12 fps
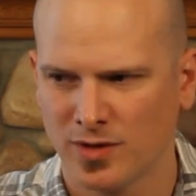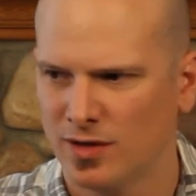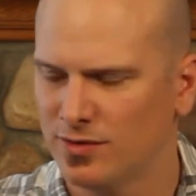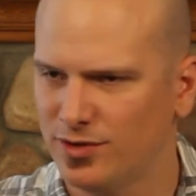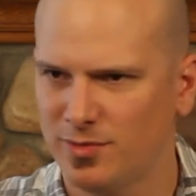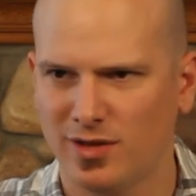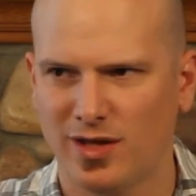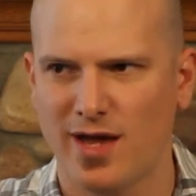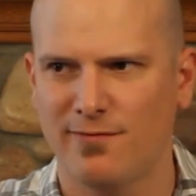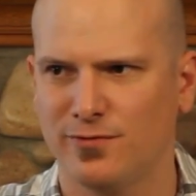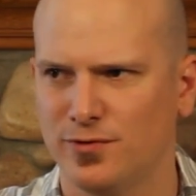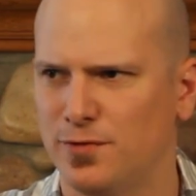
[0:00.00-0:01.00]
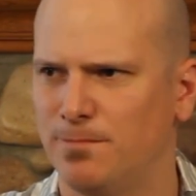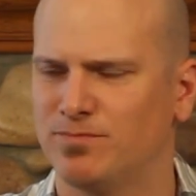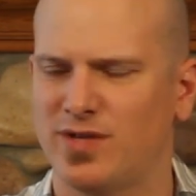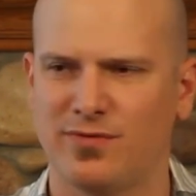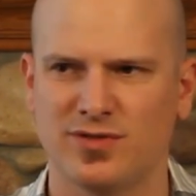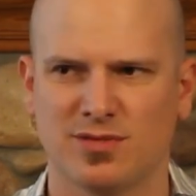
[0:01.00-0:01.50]
A little bit of light fruit,
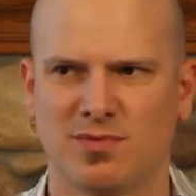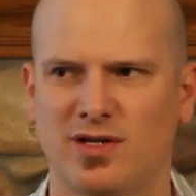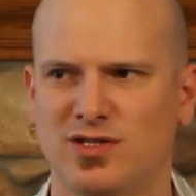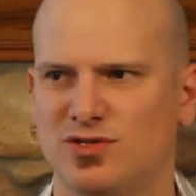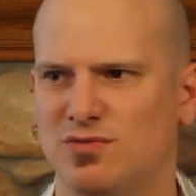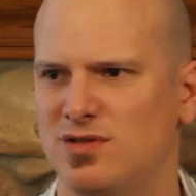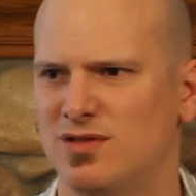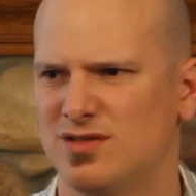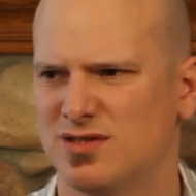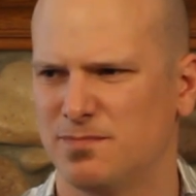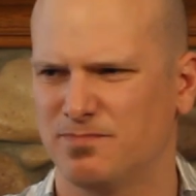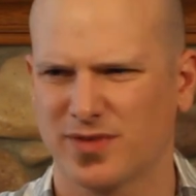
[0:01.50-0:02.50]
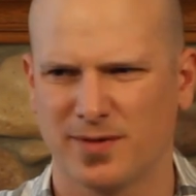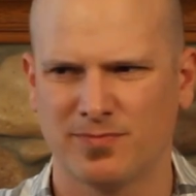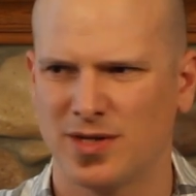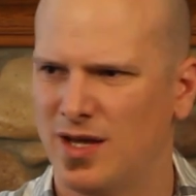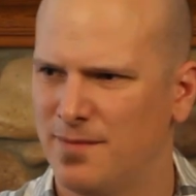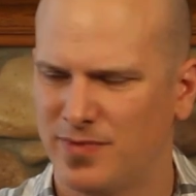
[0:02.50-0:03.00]
definitely some honey sweetness.
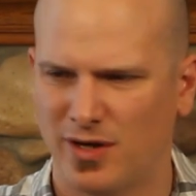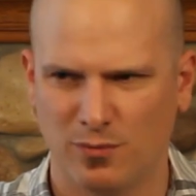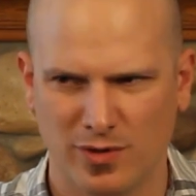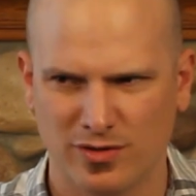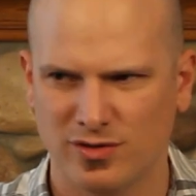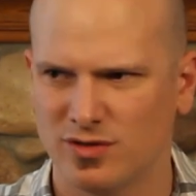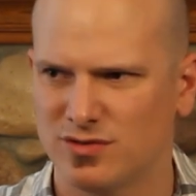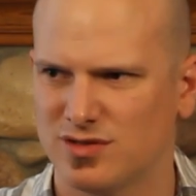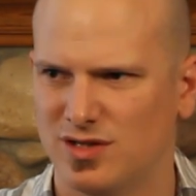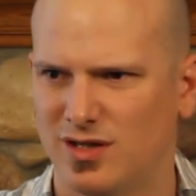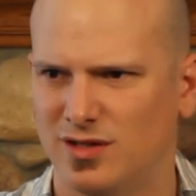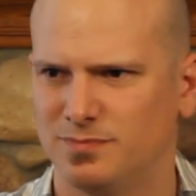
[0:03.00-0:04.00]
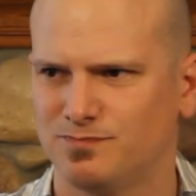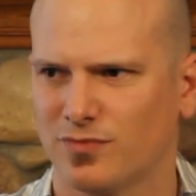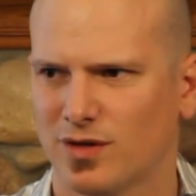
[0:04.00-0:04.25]
That weird note is there.